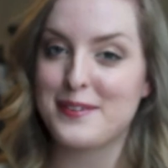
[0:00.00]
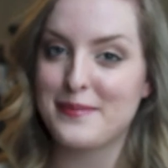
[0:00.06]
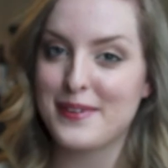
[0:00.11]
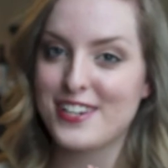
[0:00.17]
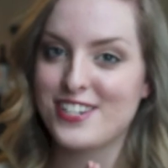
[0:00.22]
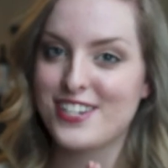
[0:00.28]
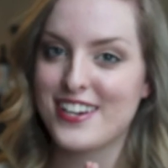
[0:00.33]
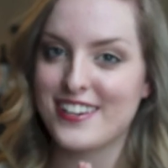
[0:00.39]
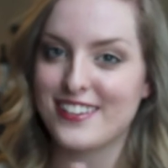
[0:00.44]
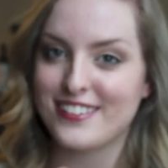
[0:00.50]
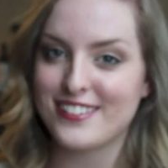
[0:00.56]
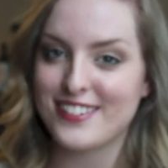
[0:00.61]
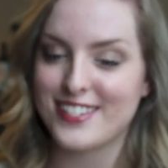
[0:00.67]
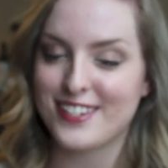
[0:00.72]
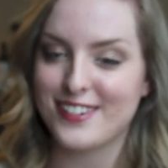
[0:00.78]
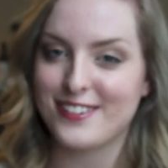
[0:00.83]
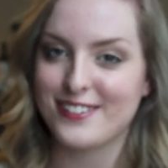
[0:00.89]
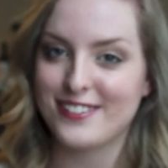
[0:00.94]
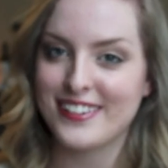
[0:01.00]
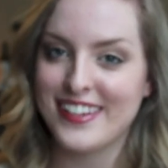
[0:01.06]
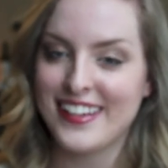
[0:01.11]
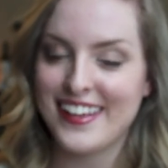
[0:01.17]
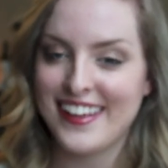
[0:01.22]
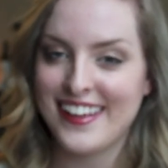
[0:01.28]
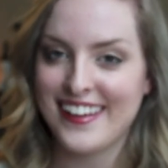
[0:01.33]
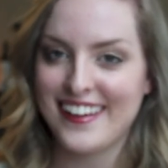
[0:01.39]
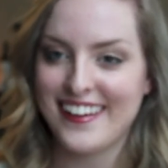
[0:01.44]
to my channel. So
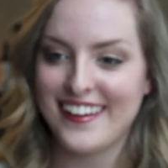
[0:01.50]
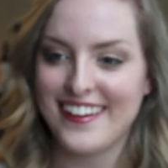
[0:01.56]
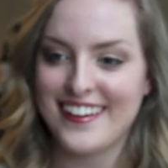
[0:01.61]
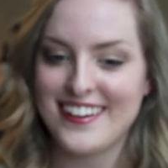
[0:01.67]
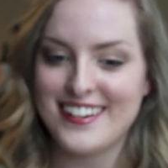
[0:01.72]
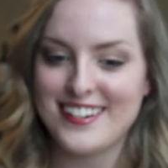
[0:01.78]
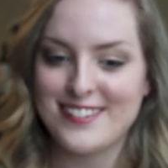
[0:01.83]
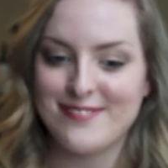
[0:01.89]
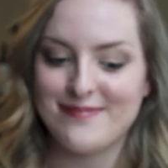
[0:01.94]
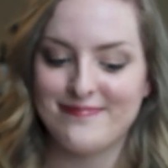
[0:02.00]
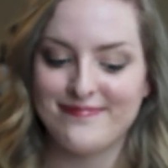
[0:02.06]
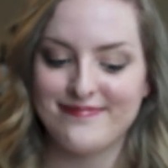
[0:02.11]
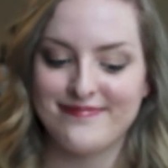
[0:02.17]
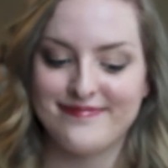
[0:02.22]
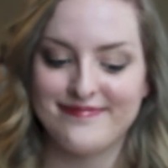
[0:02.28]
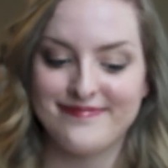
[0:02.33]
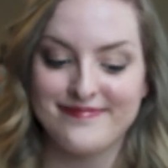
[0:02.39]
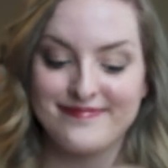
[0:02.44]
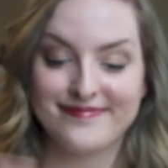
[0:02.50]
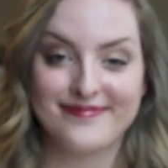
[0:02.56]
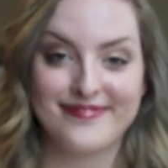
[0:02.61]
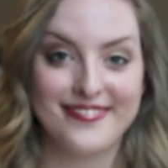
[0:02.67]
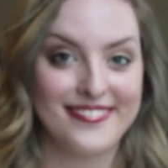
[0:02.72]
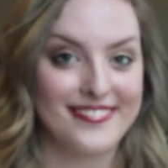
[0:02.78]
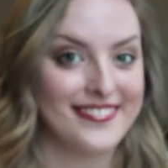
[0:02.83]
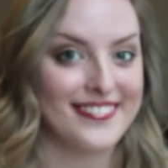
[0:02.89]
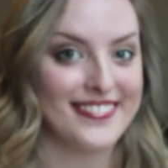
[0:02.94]

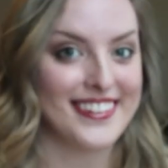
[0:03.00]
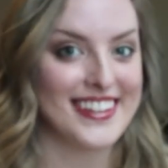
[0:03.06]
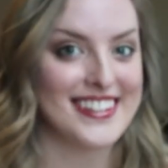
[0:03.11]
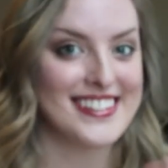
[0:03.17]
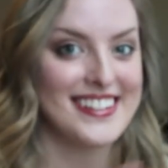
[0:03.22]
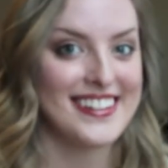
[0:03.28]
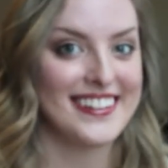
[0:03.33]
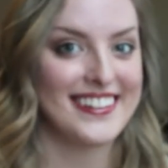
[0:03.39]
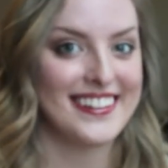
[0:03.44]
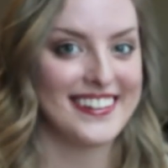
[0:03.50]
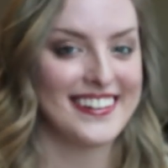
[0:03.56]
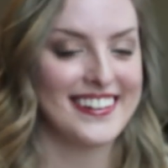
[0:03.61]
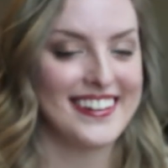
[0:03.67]
that's it.